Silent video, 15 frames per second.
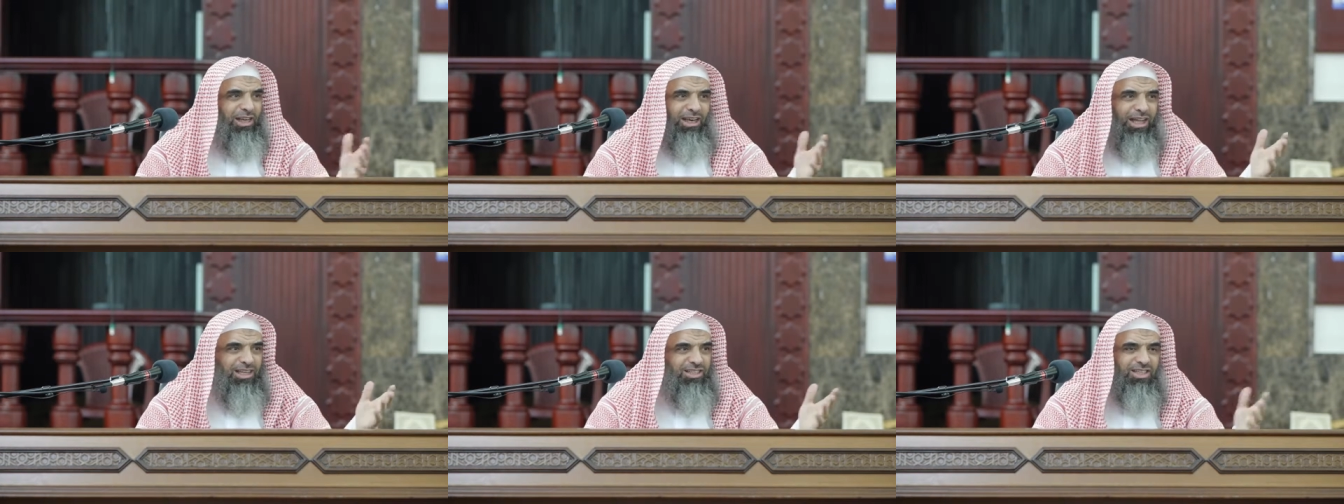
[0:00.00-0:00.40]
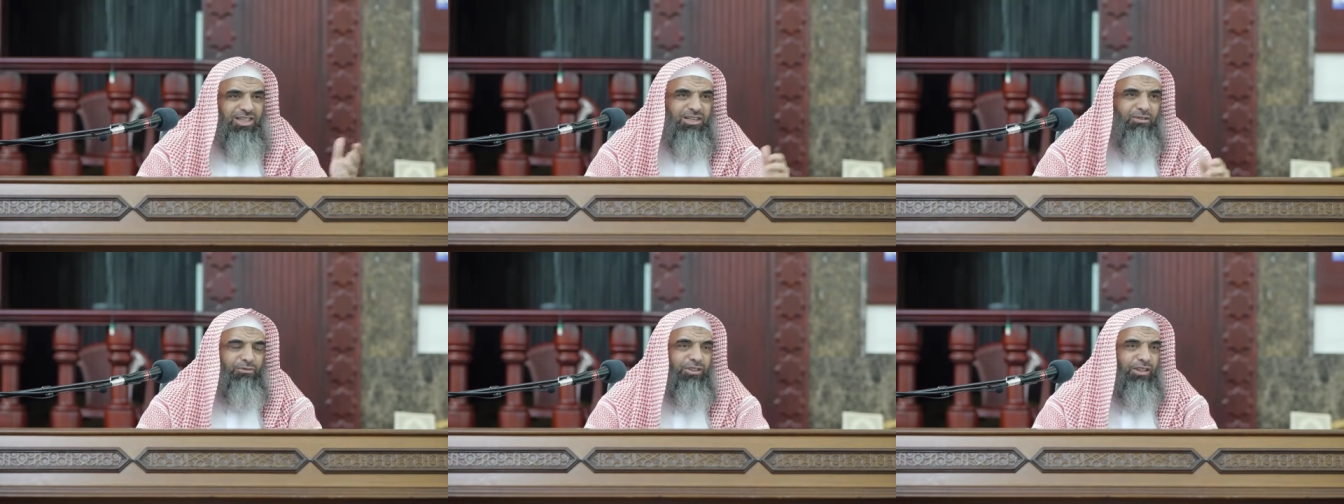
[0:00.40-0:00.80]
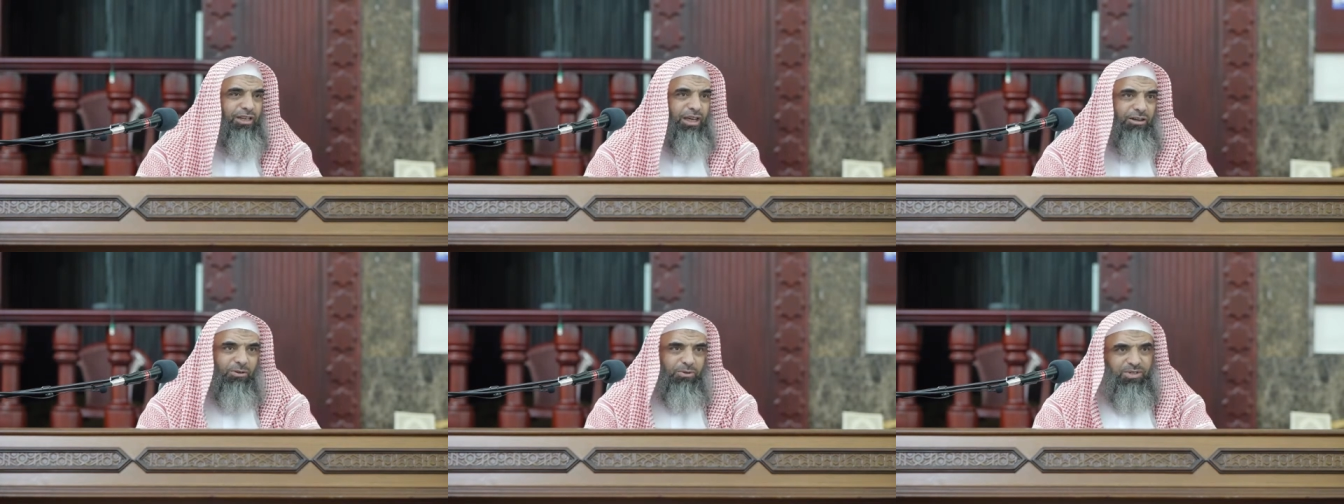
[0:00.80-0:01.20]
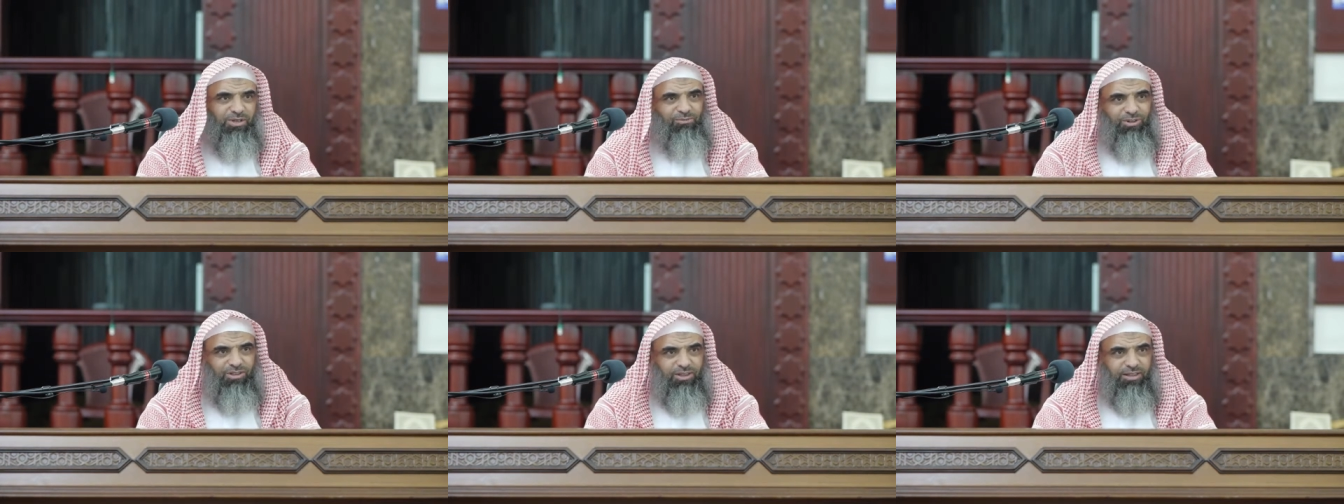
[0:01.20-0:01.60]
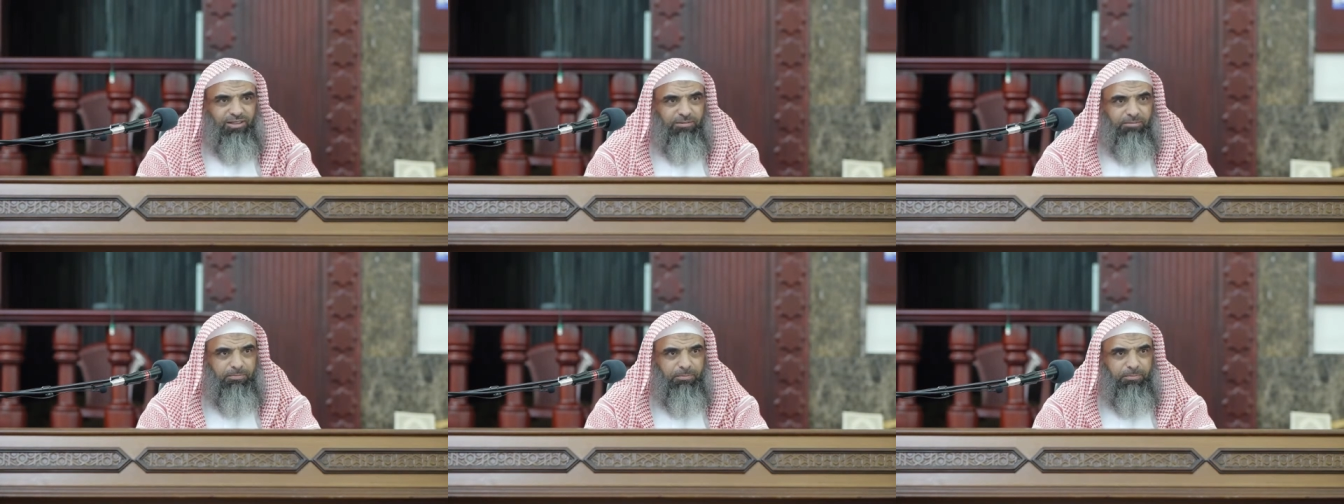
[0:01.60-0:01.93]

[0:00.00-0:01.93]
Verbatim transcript: Allah sees everything and knows everything.